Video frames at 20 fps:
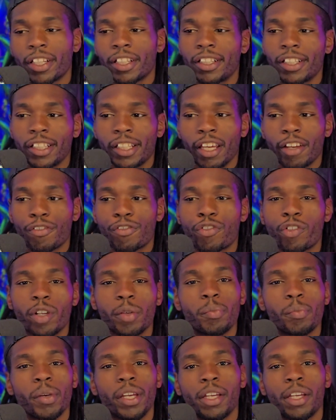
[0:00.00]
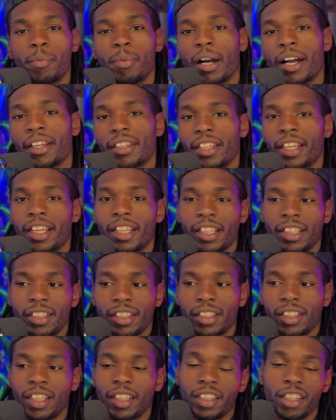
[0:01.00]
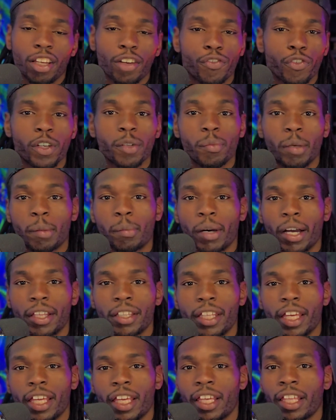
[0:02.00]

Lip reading: And then their friend may buy that, and their friend may buy that.